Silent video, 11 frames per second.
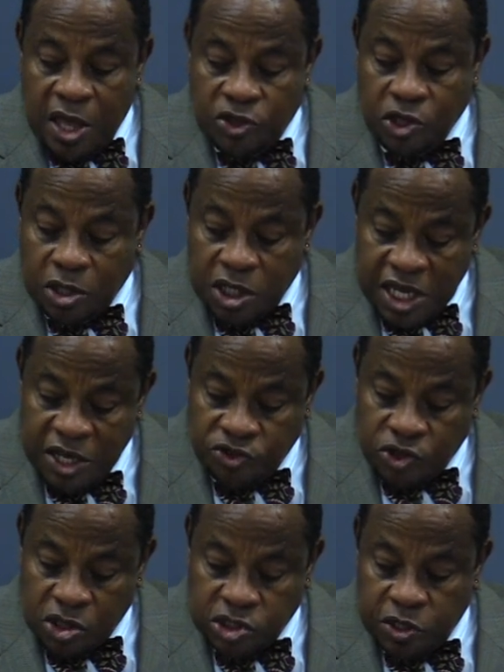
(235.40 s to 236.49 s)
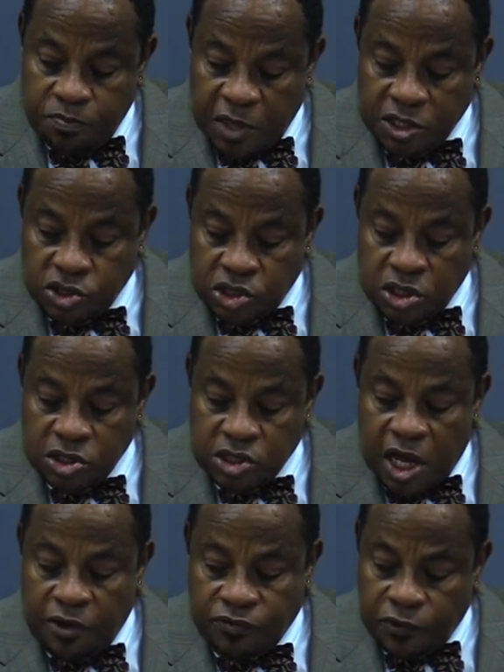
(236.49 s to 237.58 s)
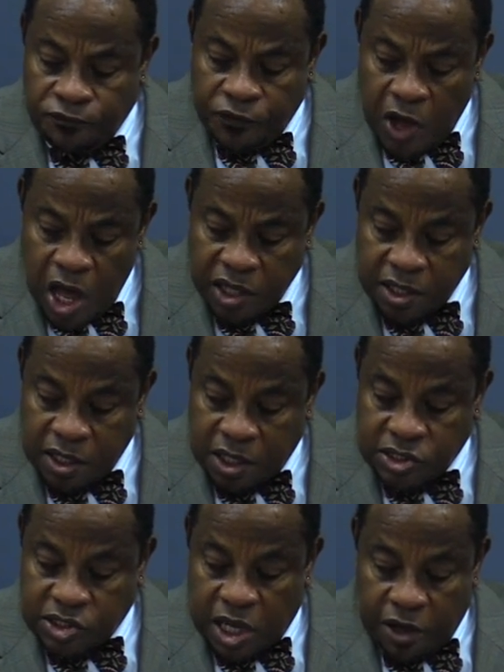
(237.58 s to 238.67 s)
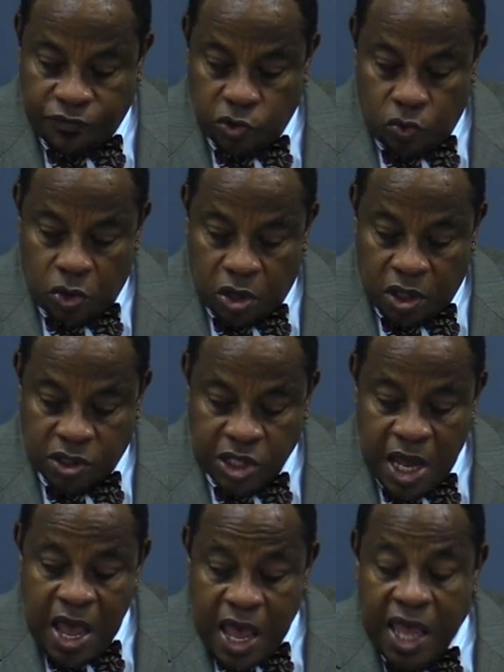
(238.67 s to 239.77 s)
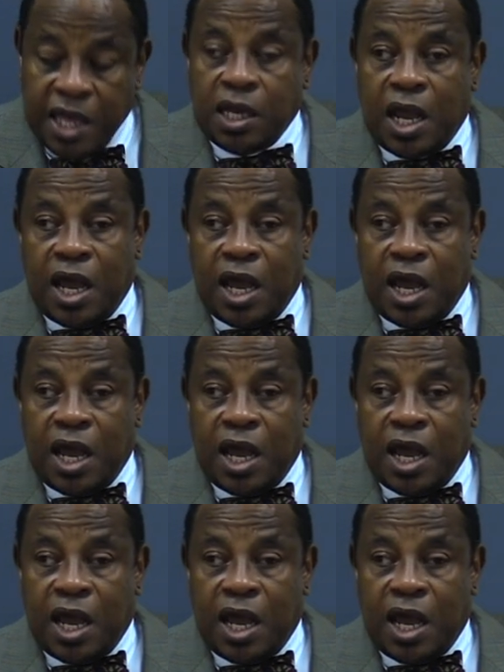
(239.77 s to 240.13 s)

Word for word: the lethal dimensions of the fallenness of the world and